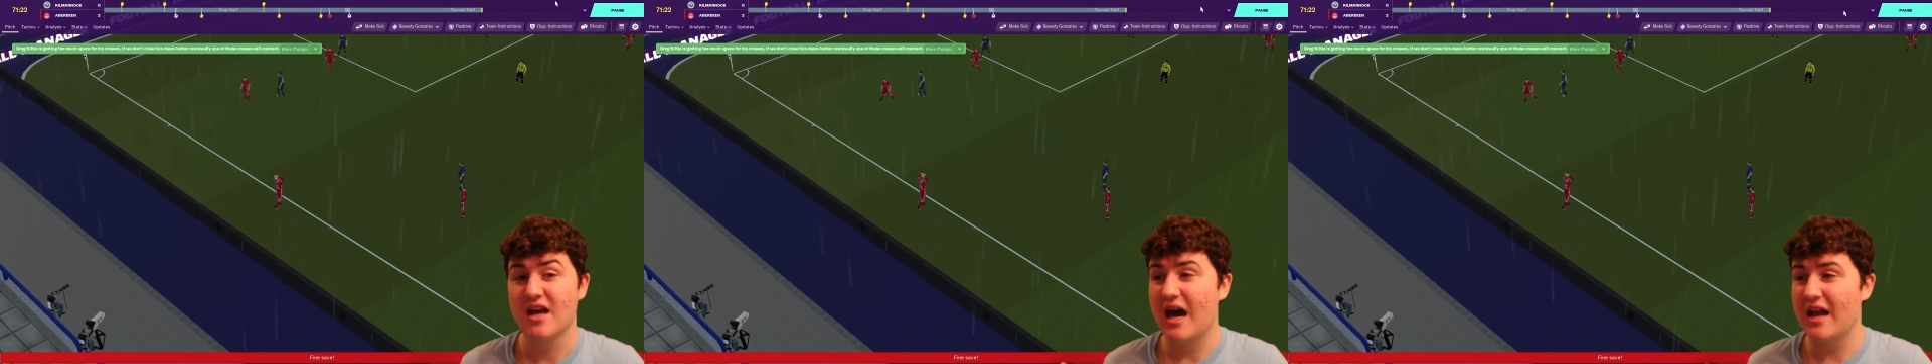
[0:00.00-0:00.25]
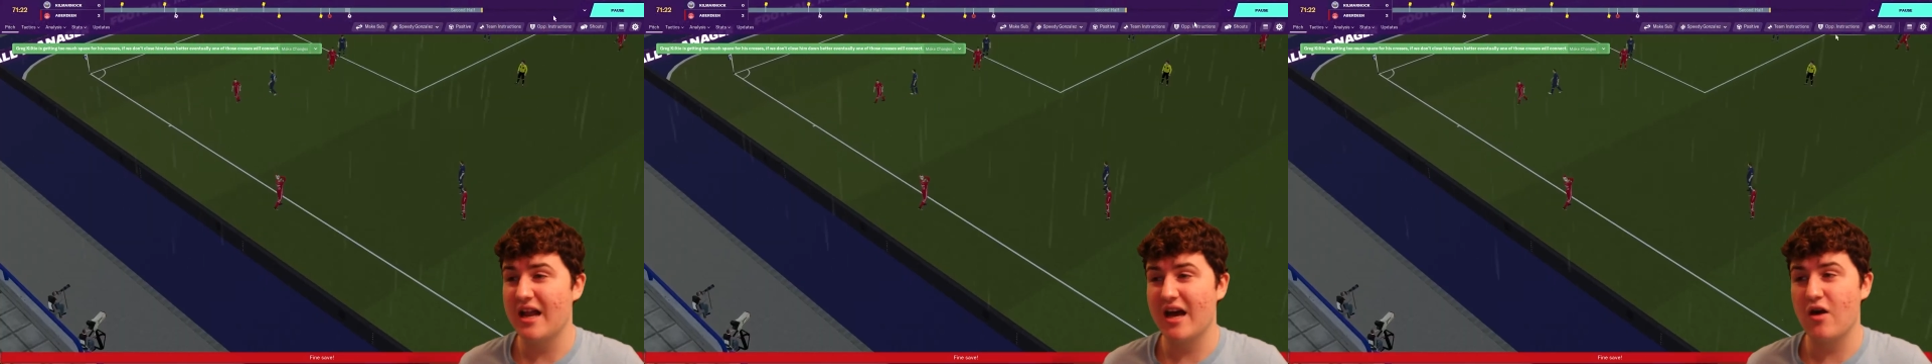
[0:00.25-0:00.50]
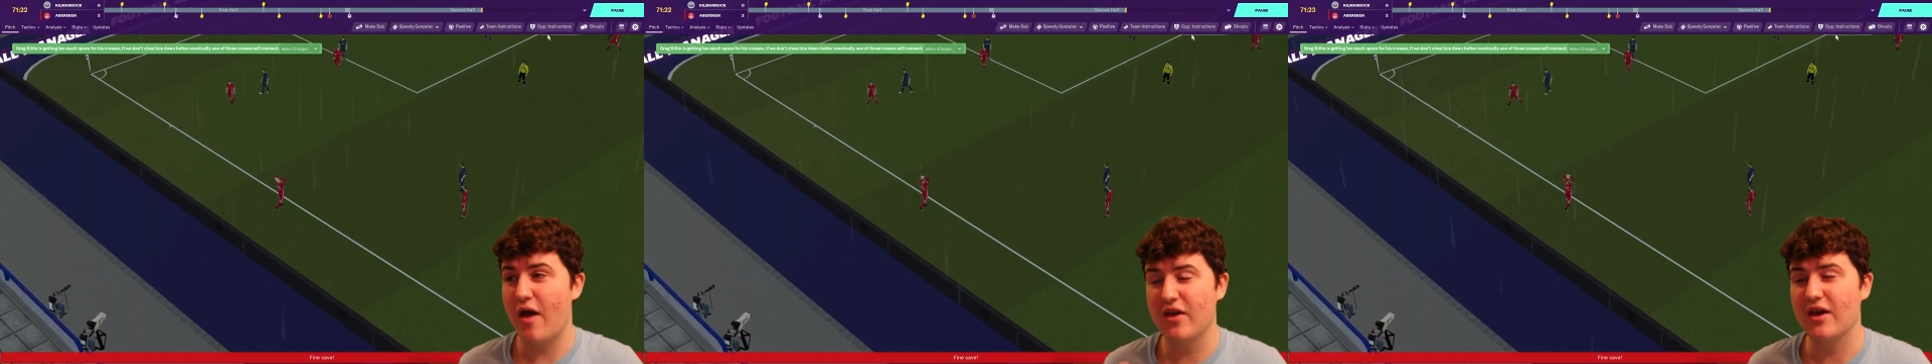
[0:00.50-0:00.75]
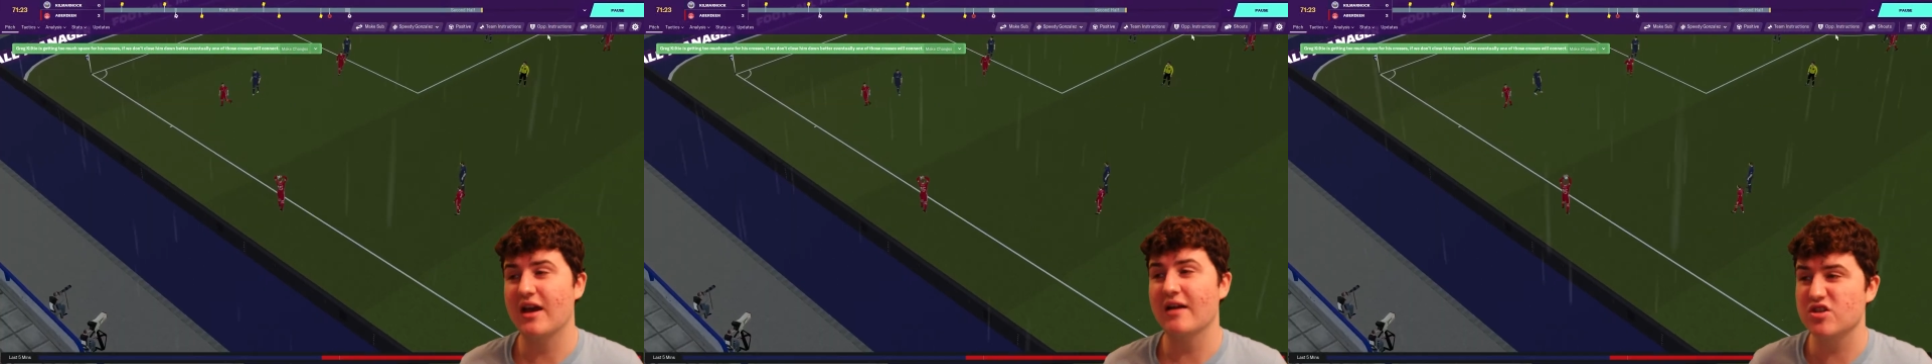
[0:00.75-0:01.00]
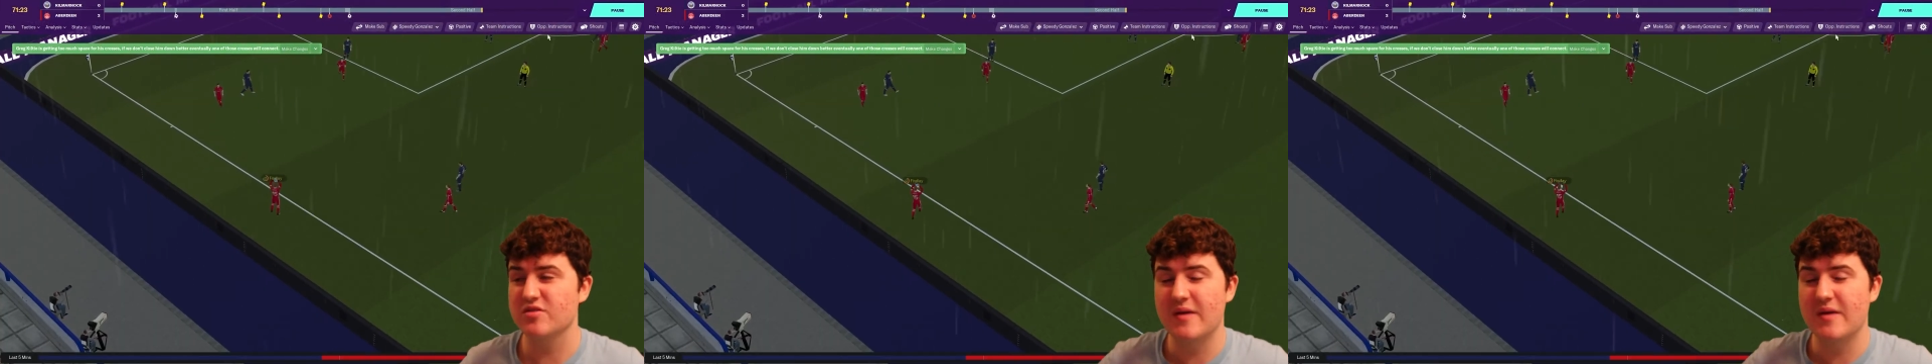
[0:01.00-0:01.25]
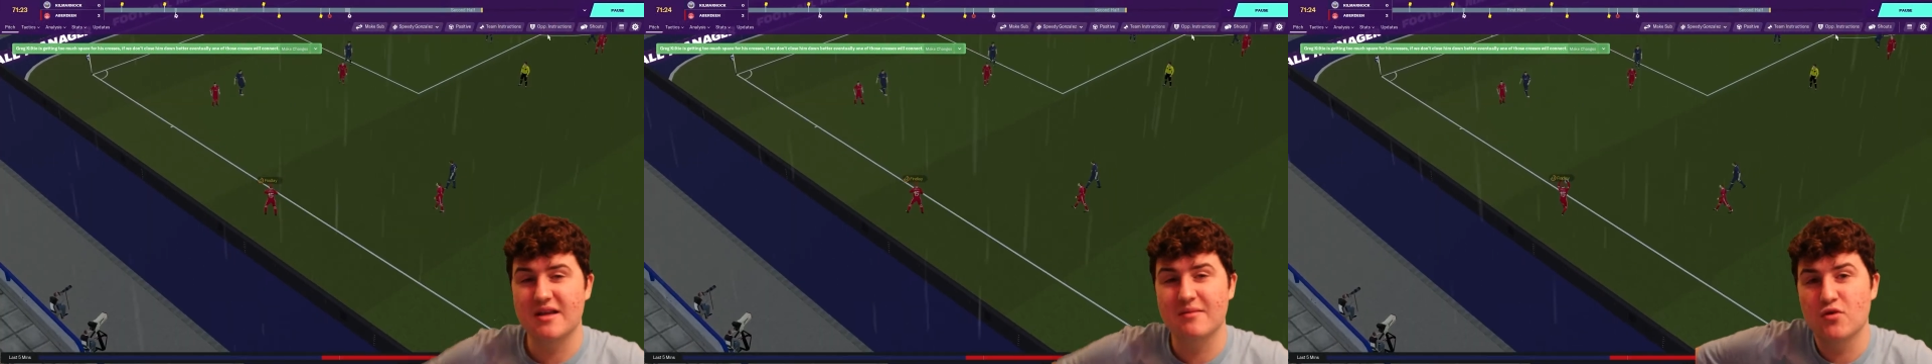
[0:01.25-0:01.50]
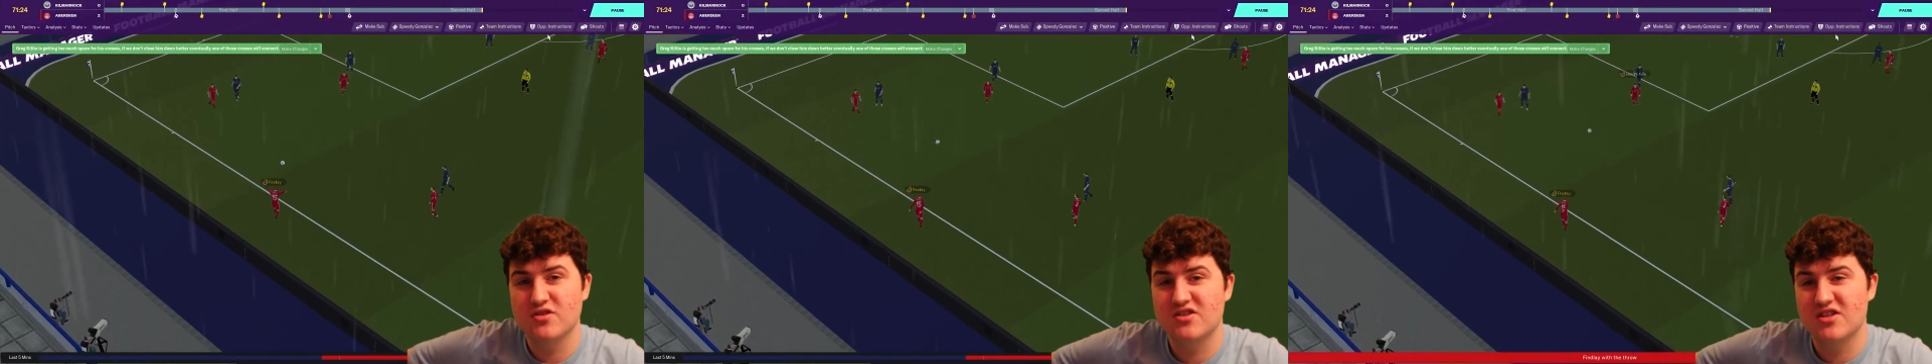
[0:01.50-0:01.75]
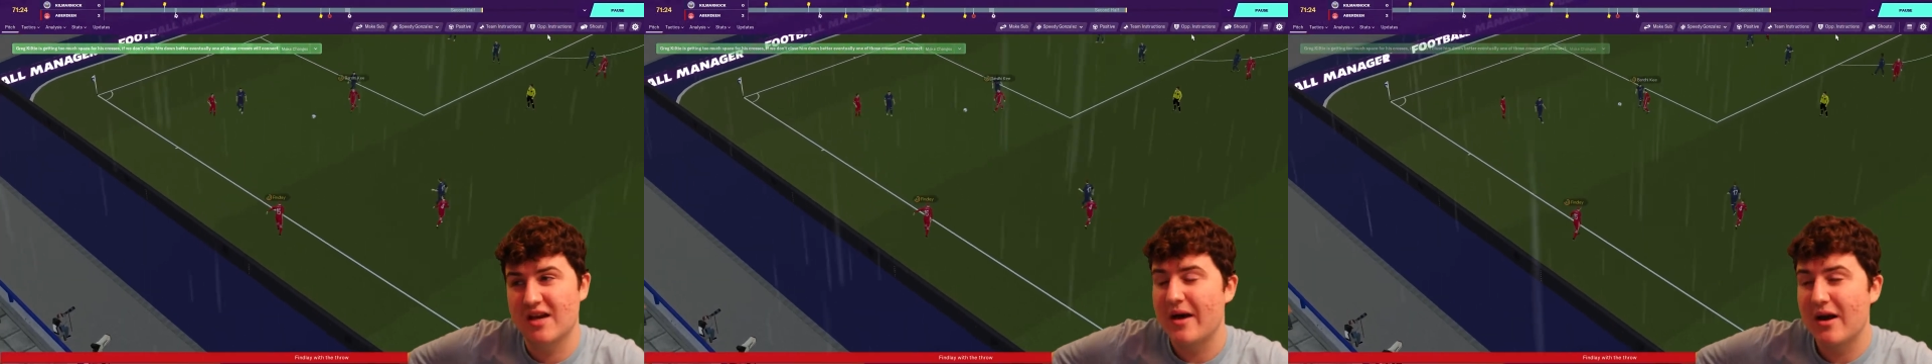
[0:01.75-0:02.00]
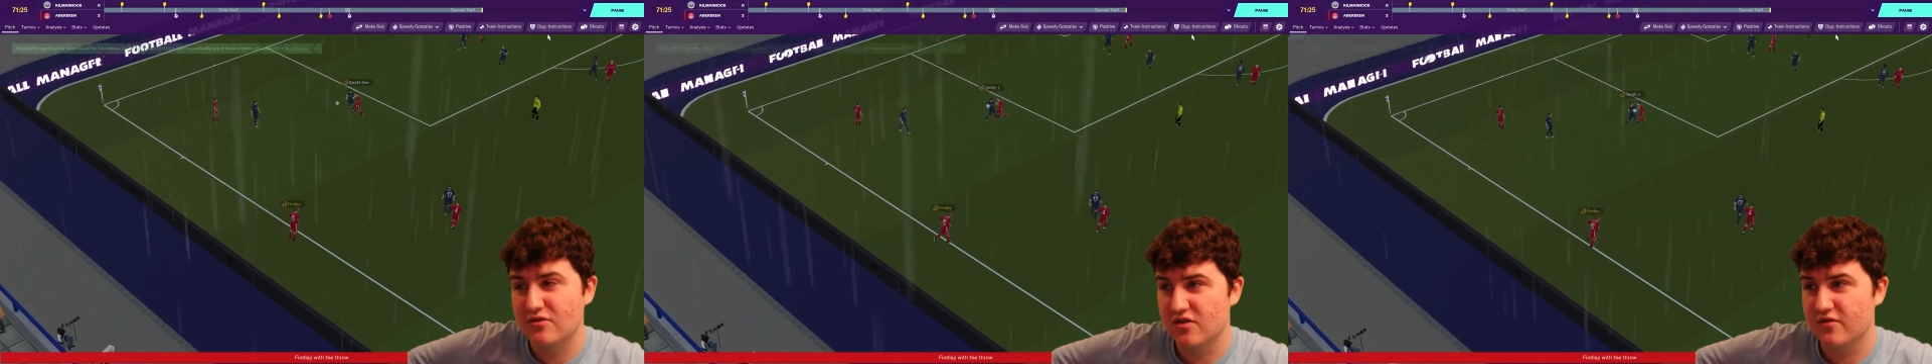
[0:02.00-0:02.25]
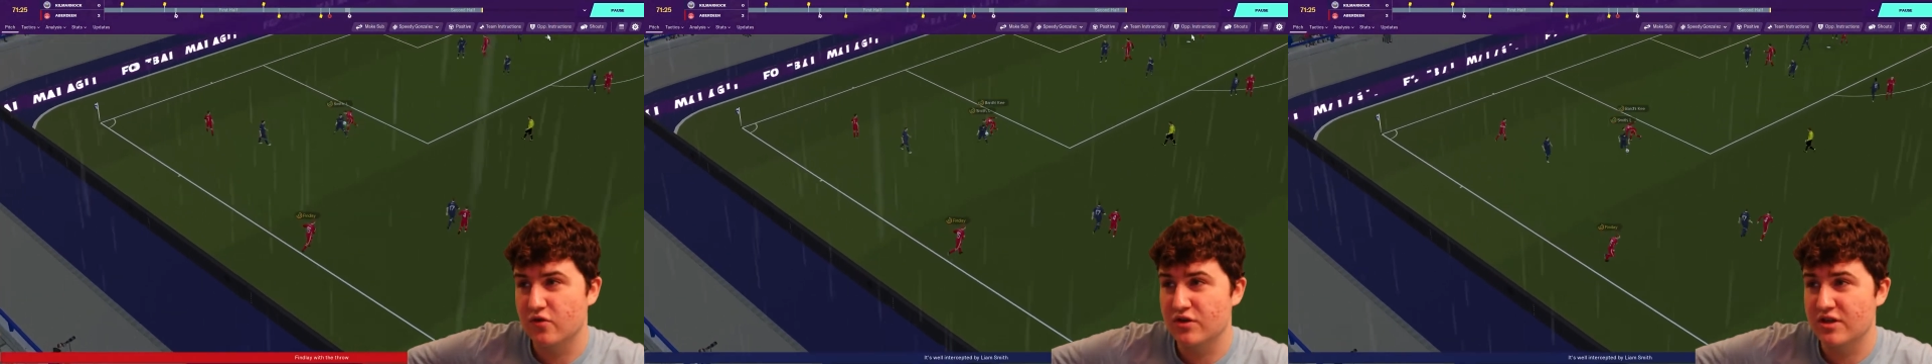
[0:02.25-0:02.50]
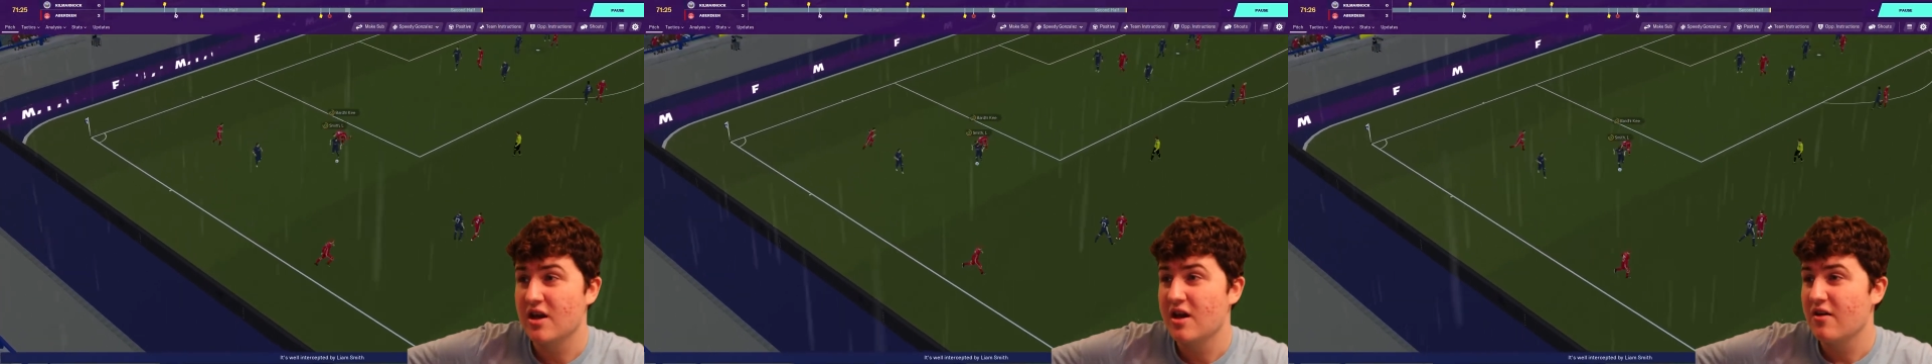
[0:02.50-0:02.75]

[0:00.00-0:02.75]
and now I think I'm just spending most of the time out of focus.